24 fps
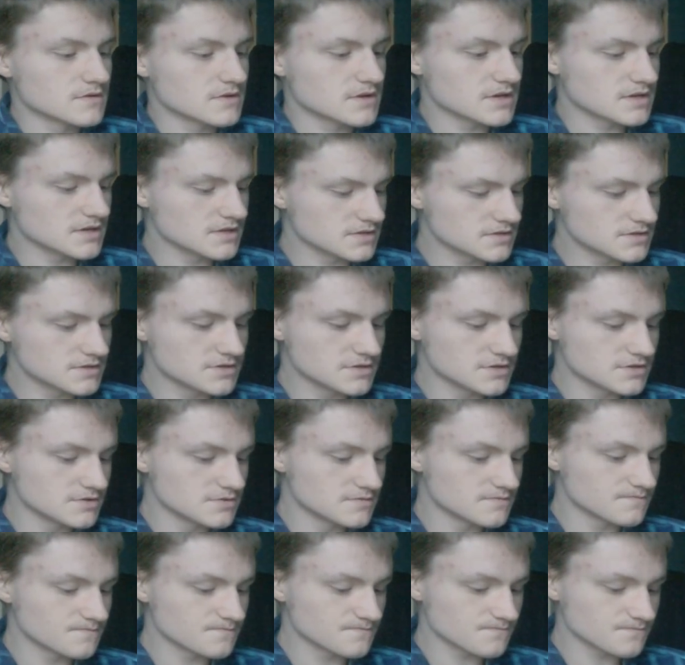
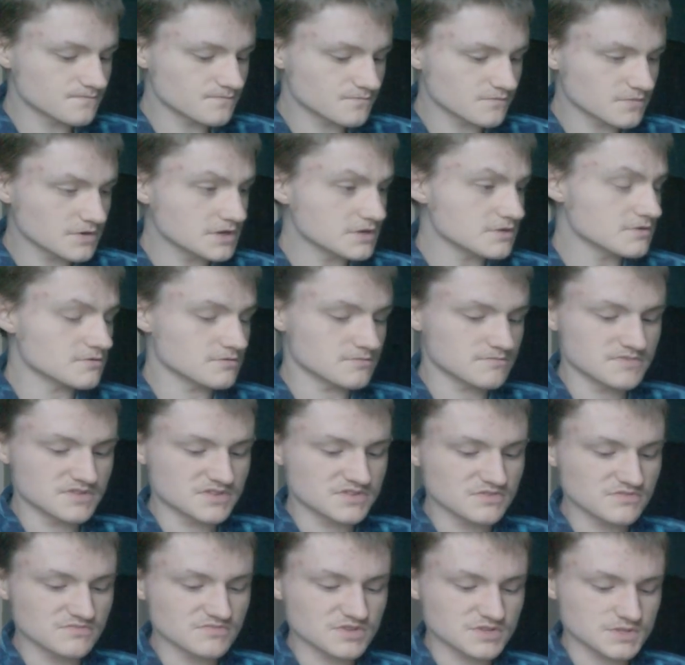And, well, there's
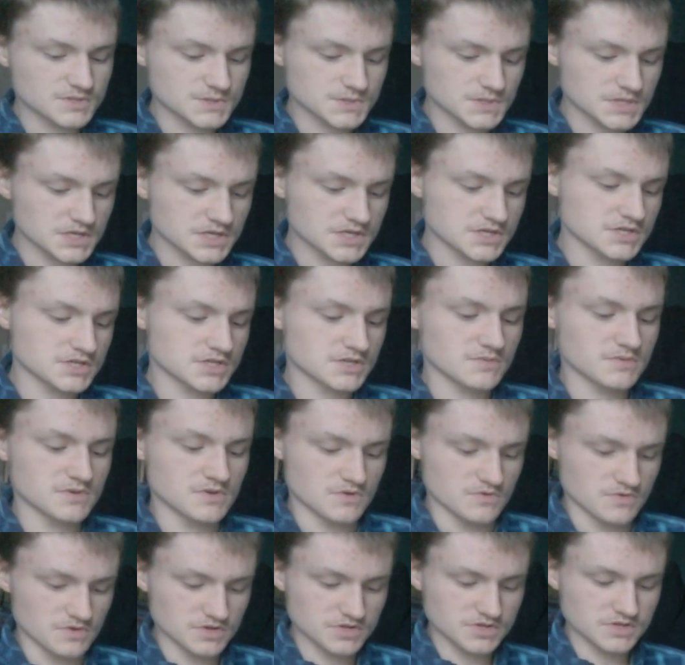not much features to be
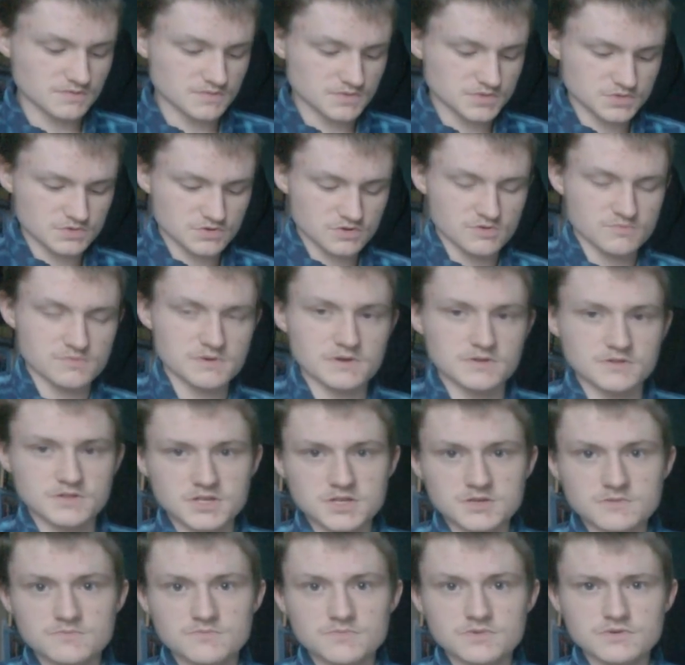honest, I'm sorry about
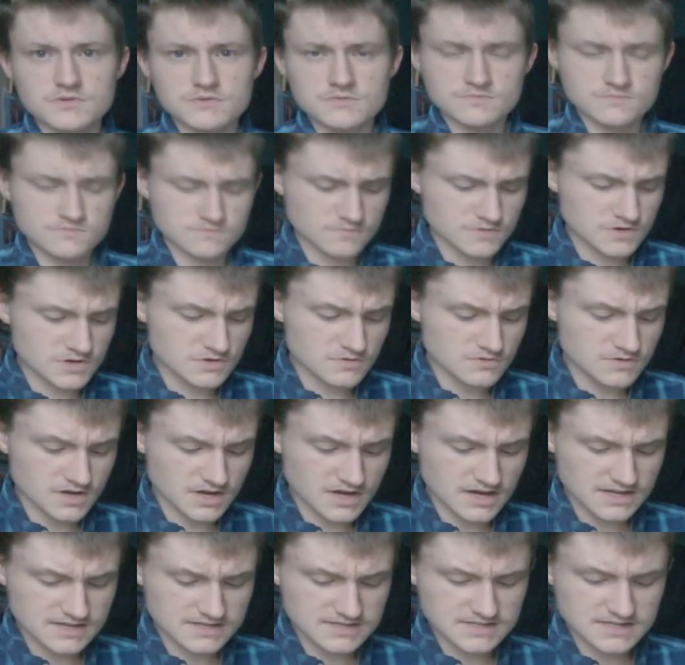that, but, well, I
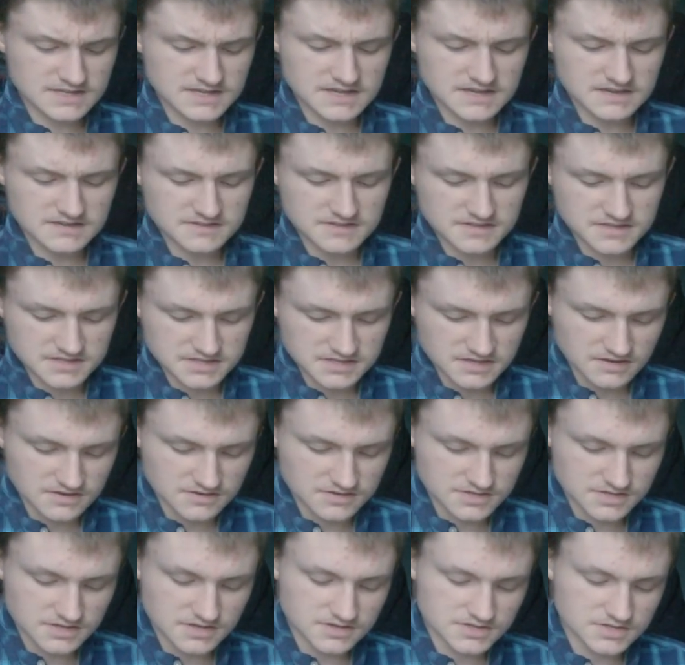had to get this
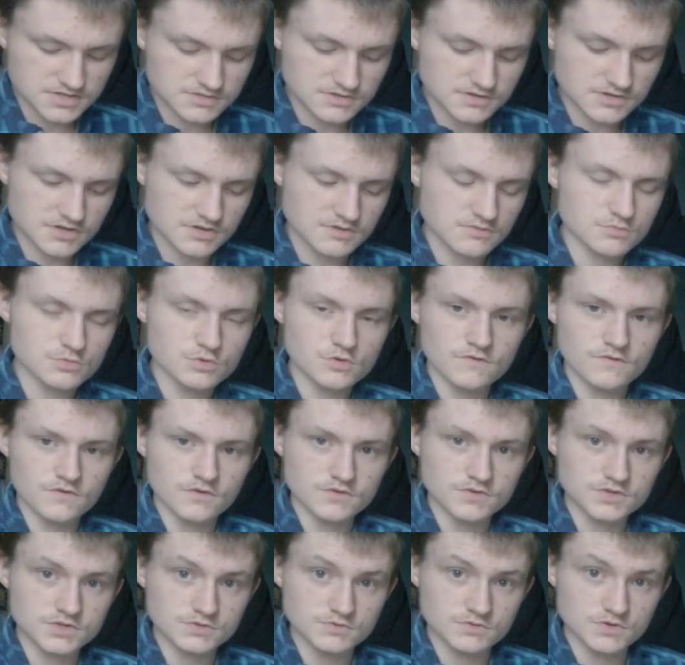gun done so I could move
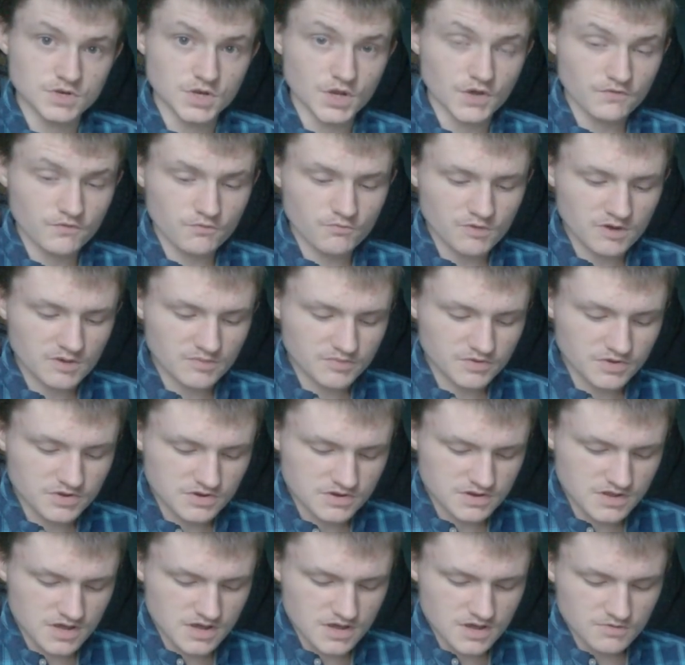on to another weapon,
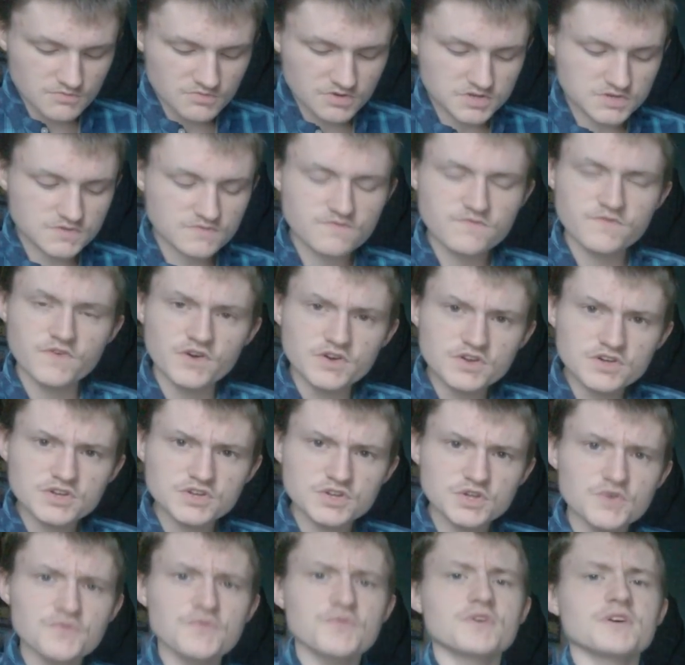which, funny
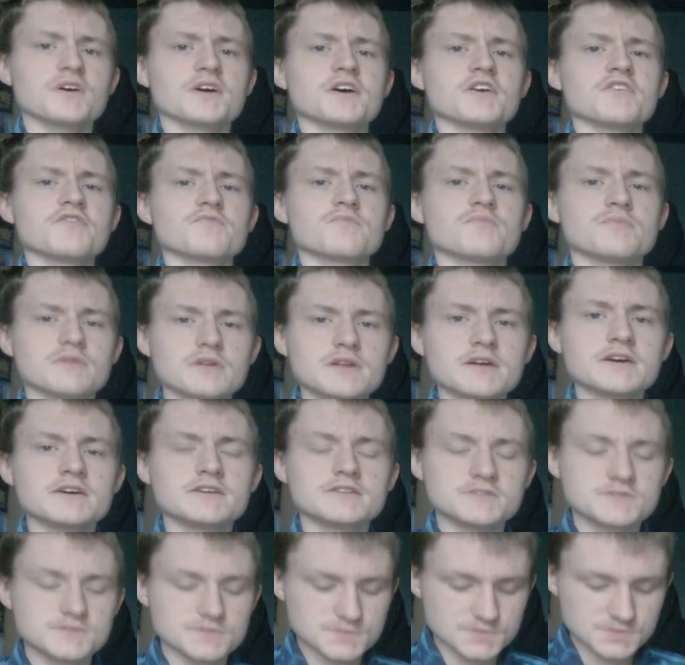enough, I have
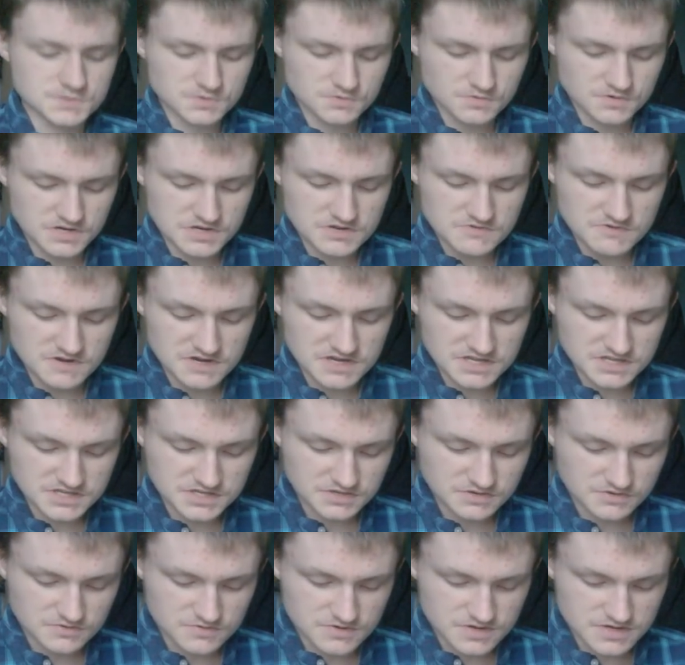planned for anyway,
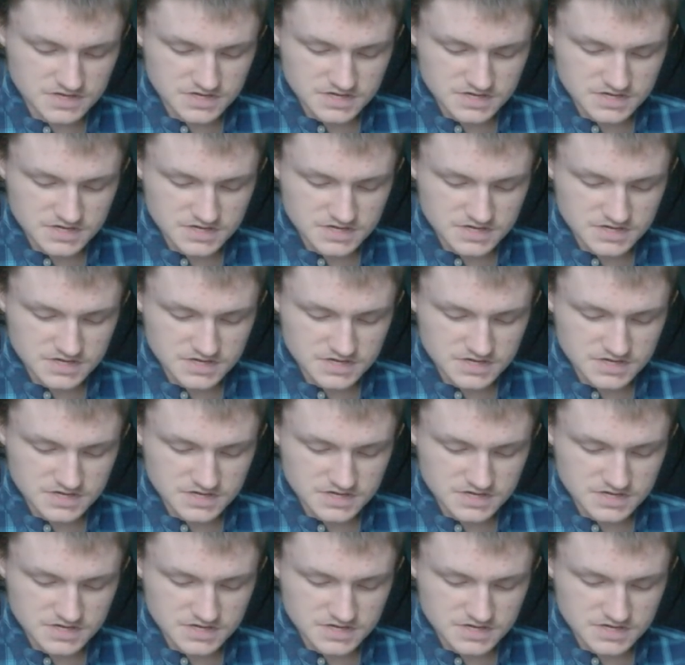so,